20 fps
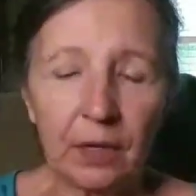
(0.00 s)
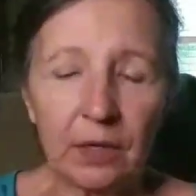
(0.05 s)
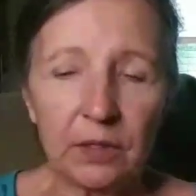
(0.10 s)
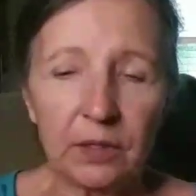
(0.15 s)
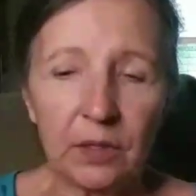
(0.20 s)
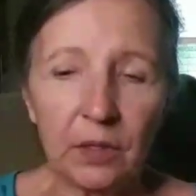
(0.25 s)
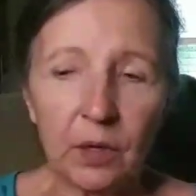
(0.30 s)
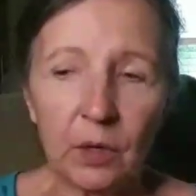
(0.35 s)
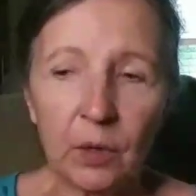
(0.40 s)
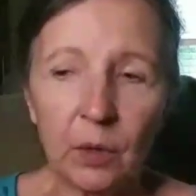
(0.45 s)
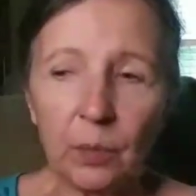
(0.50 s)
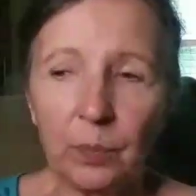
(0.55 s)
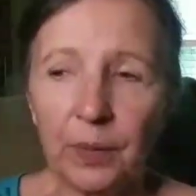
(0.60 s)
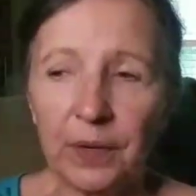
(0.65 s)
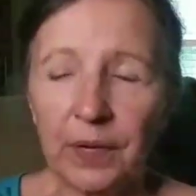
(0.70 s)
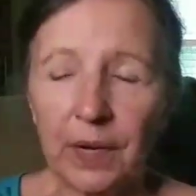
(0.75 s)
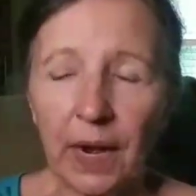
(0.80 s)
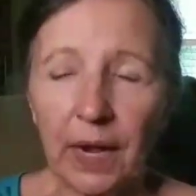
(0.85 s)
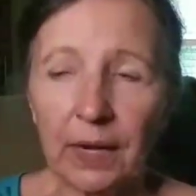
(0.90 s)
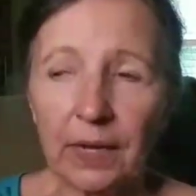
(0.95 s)
So,
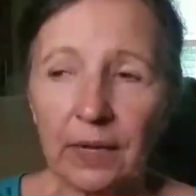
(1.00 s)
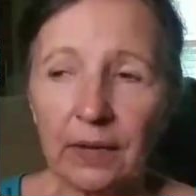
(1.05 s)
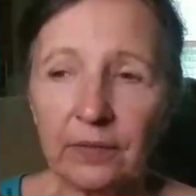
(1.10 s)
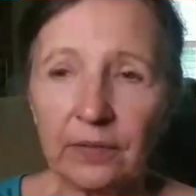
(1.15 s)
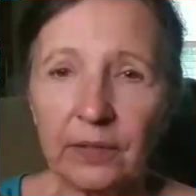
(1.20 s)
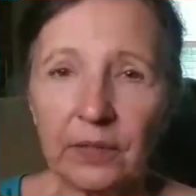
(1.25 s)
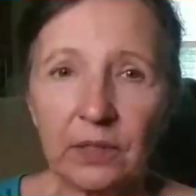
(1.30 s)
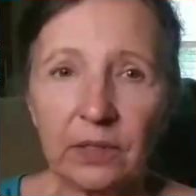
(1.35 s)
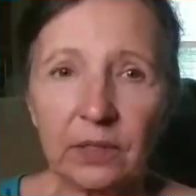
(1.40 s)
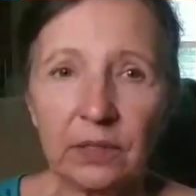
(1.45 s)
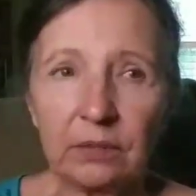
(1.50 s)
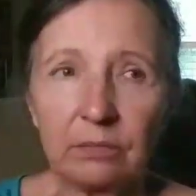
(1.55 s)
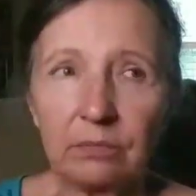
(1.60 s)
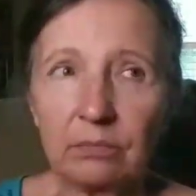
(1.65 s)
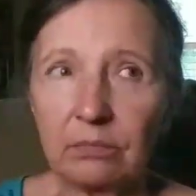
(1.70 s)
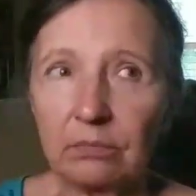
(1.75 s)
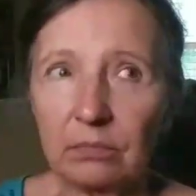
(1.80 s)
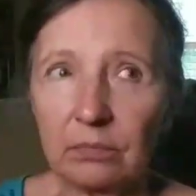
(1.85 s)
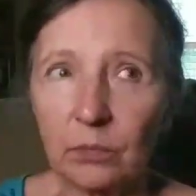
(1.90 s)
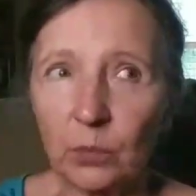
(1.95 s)
but I haven't
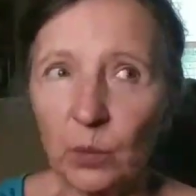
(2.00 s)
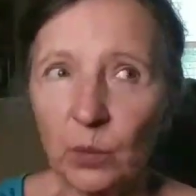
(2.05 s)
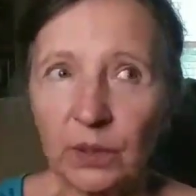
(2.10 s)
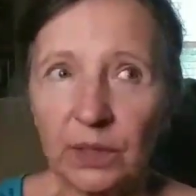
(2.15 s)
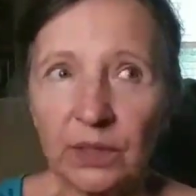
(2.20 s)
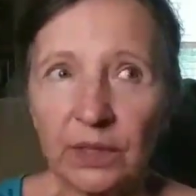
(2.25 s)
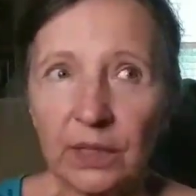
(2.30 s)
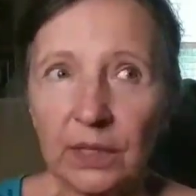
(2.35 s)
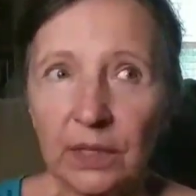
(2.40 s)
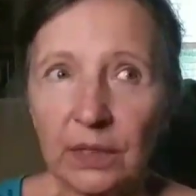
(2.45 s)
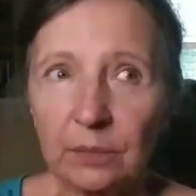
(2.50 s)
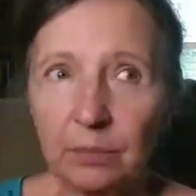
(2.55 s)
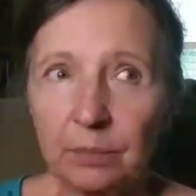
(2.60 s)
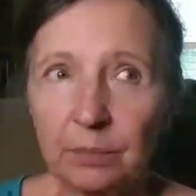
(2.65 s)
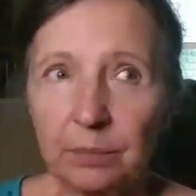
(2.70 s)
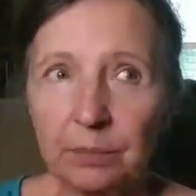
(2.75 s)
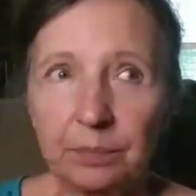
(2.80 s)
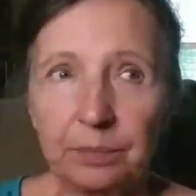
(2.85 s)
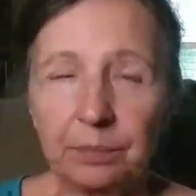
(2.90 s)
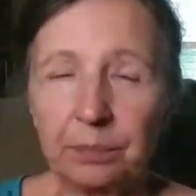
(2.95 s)
really
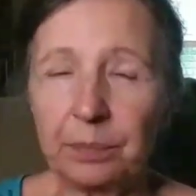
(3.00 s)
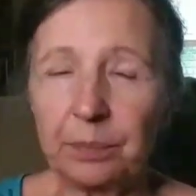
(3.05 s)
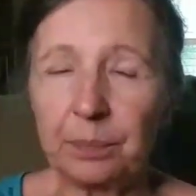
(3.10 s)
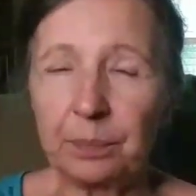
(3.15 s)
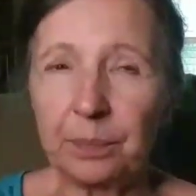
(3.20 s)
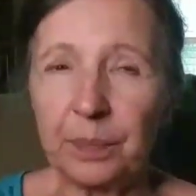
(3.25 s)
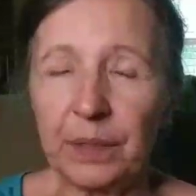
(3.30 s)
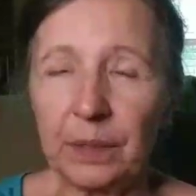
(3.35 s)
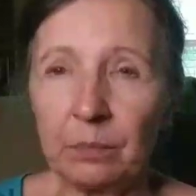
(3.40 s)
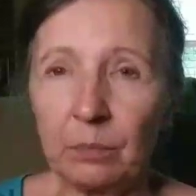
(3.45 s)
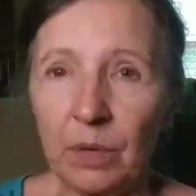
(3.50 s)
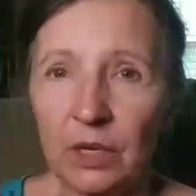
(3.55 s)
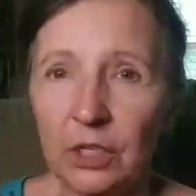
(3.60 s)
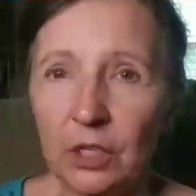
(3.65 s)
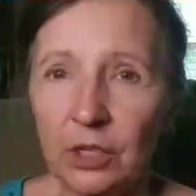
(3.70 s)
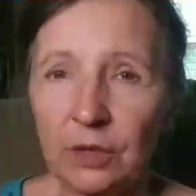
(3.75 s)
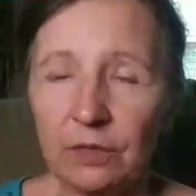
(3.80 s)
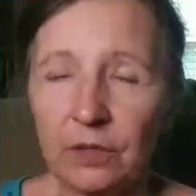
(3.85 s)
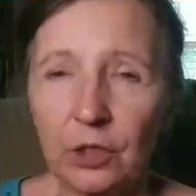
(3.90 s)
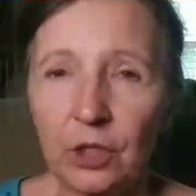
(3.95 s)
been
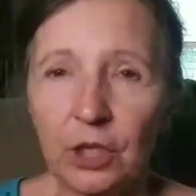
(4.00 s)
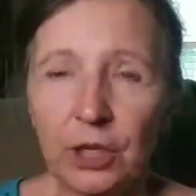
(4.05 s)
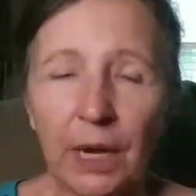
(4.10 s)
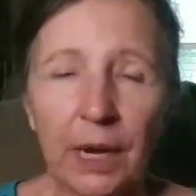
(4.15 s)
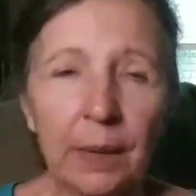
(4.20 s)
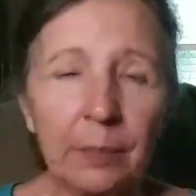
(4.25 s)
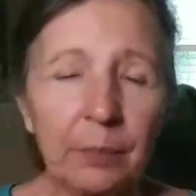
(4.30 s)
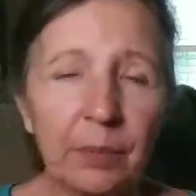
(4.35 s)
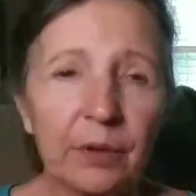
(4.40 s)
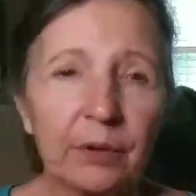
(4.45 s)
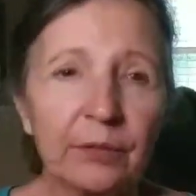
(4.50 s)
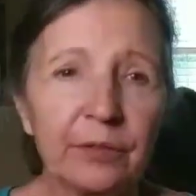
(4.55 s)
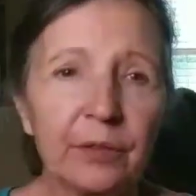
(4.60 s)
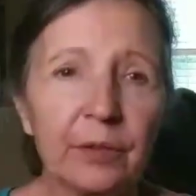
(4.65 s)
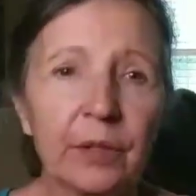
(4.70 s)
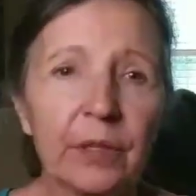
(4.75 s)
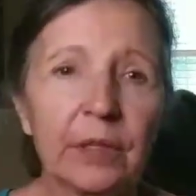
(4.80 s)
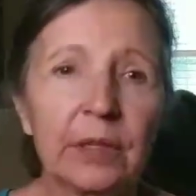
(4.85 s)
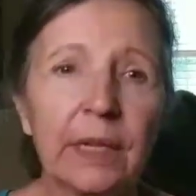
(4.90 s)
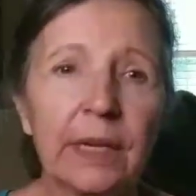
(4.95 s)
much of a shopper
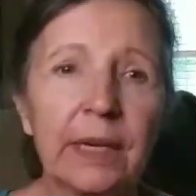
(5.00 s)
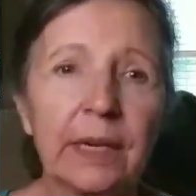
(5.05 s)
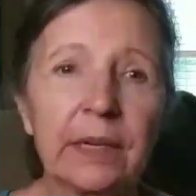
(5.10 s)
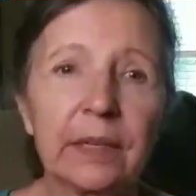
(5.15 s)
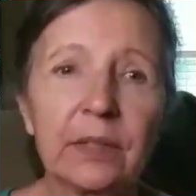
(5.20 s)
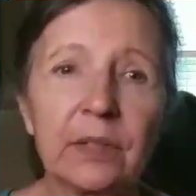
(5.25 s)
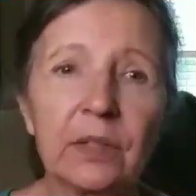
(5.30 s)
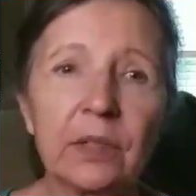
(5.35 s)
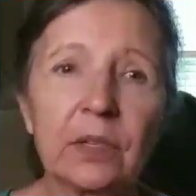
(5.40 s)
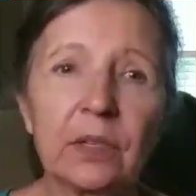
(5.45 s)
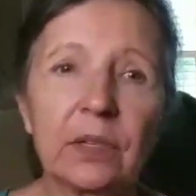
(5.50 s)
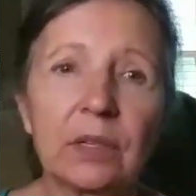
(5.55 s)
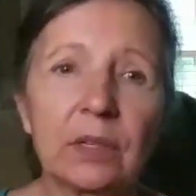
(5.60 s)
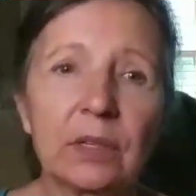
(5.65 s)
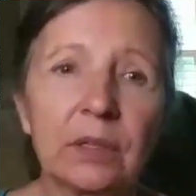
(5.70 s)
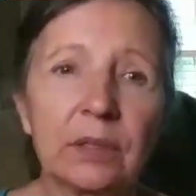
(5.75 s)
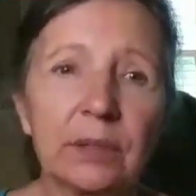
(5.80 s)
for the last